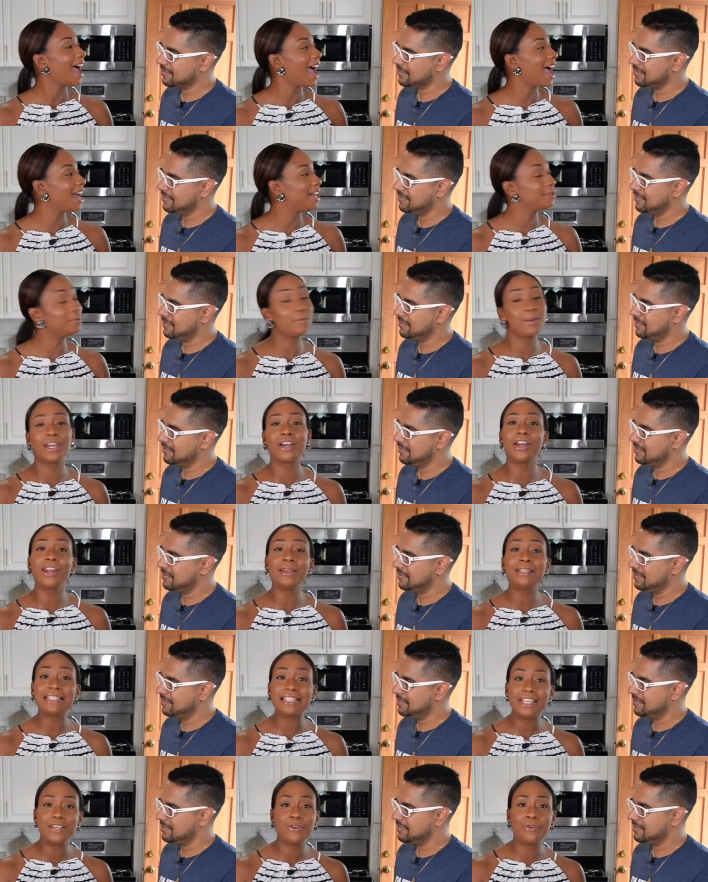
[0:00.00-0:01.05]
Speaker 1: And we're going to
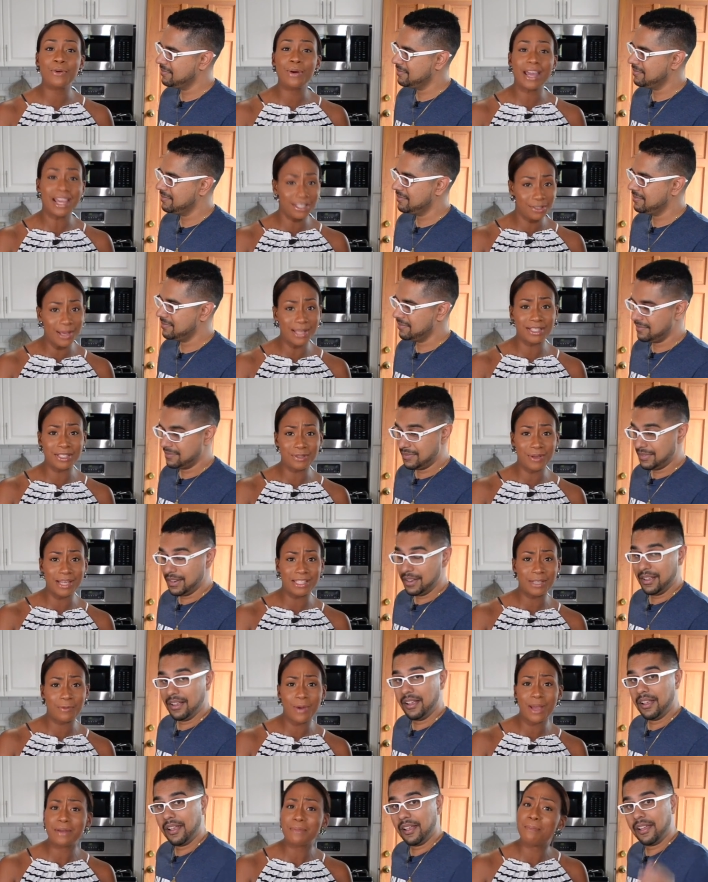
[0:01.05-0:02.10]
see you in
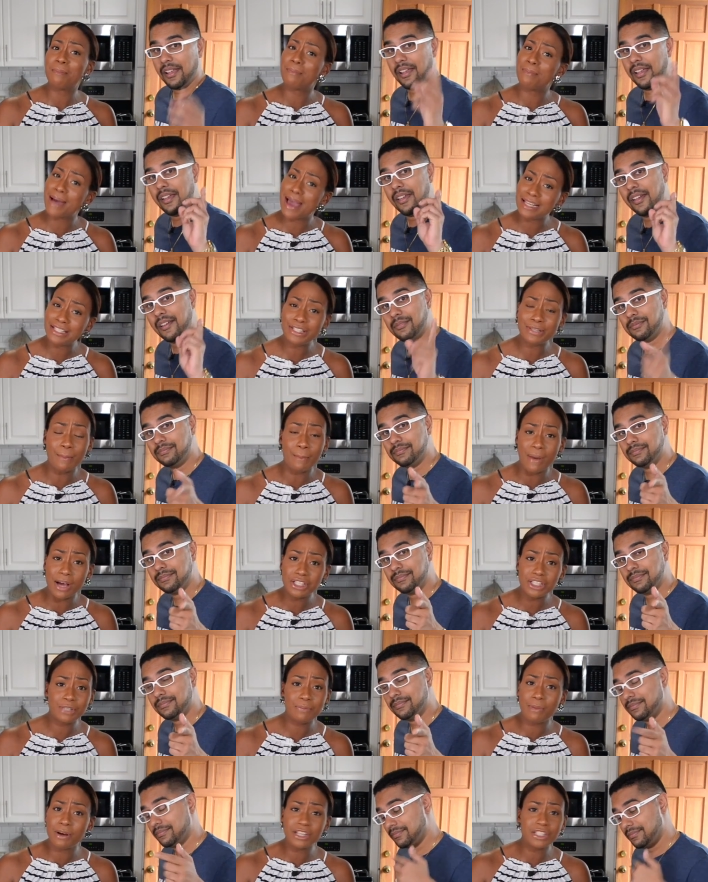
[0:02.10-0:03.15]
2020 with much,
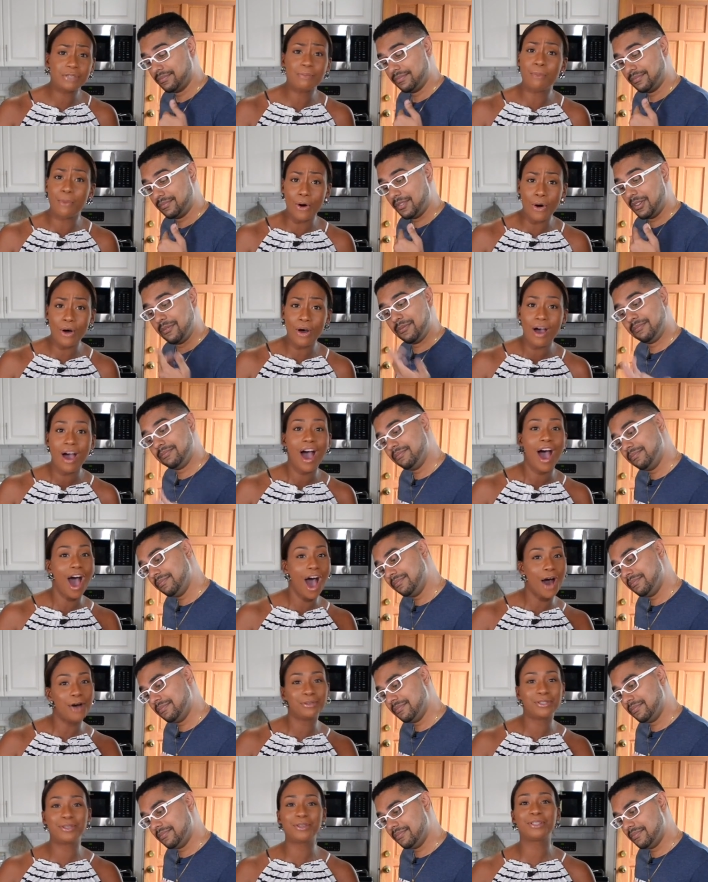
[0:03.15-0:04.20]
much, much more
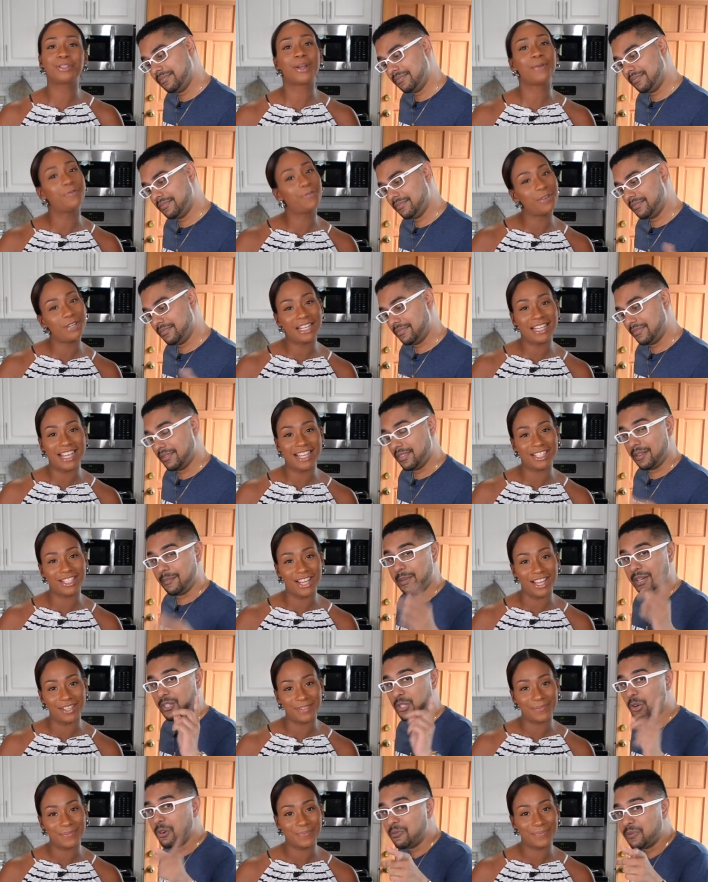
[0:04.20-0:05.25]
how-tos from Foodie Nation.
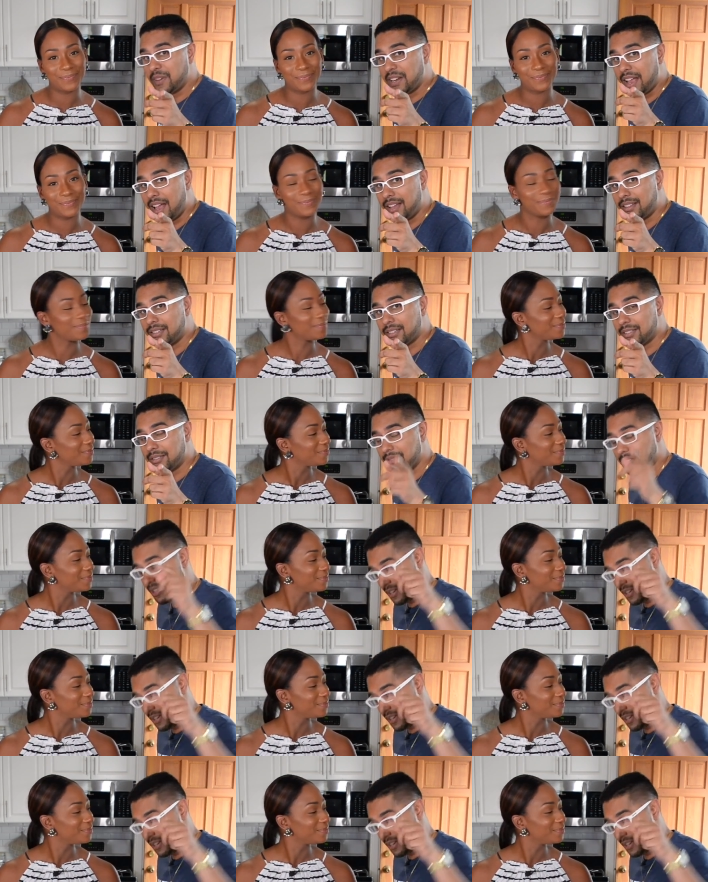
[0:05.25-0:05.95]
But
Speaker 2: don't forget,